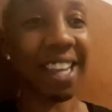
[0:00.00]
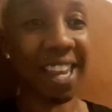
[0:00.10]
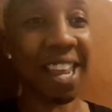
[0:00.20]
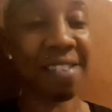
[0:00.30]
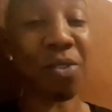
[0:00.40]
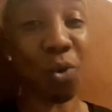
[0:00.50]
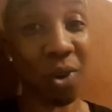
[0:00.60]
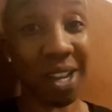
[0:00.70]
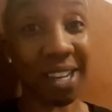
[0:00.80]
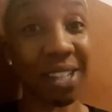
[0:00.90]
He's the
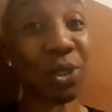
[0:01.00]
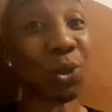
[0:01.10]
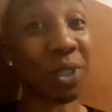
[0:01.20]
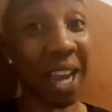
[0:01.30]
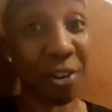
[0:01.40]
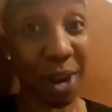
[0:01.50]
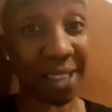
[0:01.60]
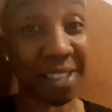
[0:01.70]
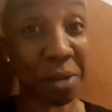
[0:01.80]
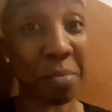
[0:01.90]
one who
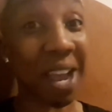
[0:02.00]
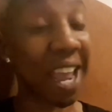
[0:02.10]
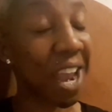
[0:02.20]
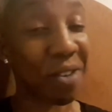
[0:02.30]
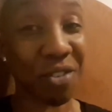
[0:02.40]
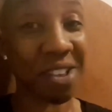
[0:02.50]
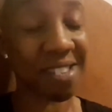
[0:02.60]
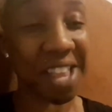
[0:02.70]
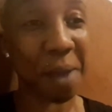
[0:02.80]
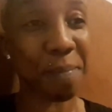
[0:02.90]
directed my every
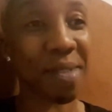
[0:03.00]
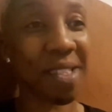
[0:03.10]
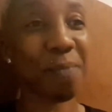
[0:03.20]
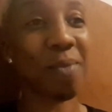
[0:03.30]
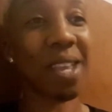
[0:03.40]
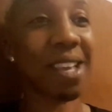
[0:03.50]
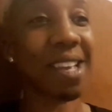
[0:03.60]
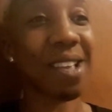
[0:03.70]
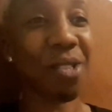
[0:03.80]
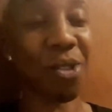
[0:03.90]
steps.
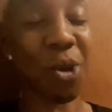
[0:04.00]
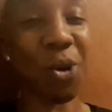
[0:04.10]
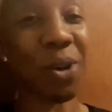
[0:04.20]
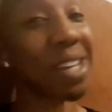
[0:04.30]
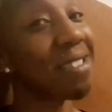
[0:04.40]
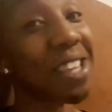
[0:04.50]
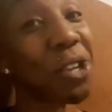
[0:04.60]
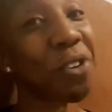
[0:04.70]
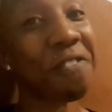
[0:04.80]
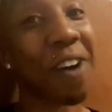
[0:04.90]
So
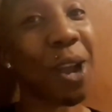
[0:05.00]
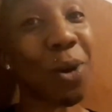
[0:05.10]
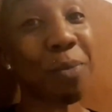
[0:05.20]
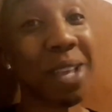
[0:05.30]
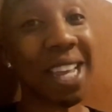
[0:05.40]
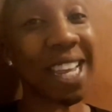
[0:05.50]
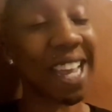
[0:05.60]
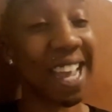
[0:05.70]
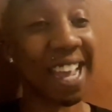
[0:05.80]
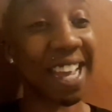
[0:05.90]
continue to follow
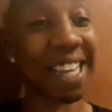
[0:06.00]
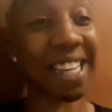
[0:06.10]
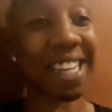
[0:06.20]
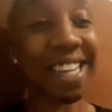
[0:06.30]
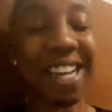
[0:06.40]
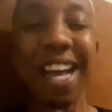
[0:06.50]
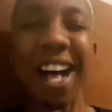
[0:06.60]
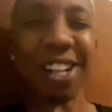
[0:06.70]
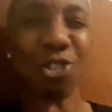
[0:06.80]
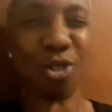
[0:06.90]
me, and
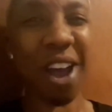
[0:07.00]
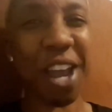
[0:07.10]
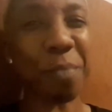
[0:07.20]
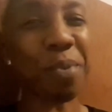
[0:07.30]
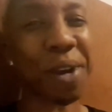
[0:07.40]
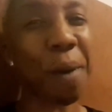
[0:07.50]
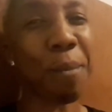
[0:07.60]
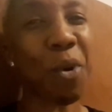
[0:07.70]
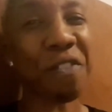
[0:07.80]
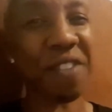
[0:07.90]
I'll try to put out
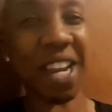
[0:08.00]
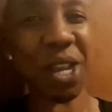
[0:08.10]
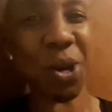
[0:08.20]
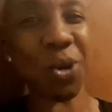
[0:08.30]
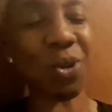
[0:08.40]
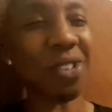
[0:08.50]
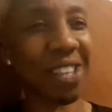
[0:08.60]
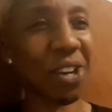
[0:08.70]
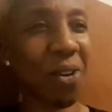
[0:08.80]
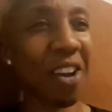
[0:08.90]
more videos.
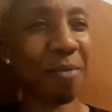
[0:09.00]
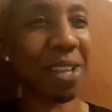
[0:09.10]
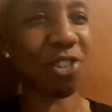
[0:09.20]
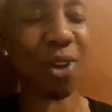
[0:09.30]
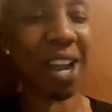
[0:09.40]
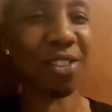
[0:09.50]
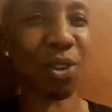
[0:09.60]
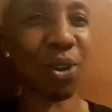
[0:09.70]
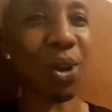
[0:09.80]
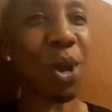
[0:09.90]
You know, I've been trying
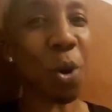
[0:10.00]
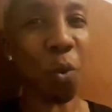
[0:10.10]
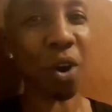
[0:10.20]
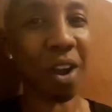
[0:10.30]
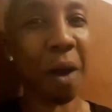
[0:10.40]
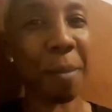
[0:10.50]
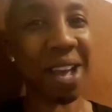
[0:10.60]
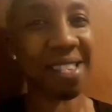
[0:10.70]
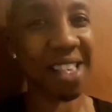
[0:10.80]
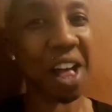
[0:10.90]
to work on
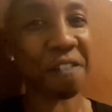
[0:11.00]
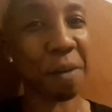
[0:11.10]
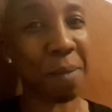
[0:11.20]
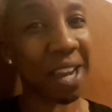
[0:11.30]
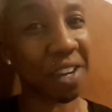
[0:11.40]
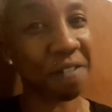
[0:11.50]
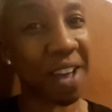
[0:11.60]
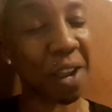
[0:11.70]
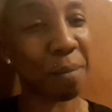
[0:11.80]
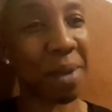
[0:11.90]
myself and my
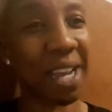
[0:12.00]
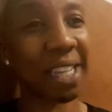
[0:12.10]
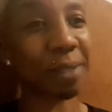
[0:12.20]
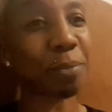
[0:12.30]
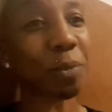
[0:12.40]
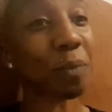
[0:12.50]
development.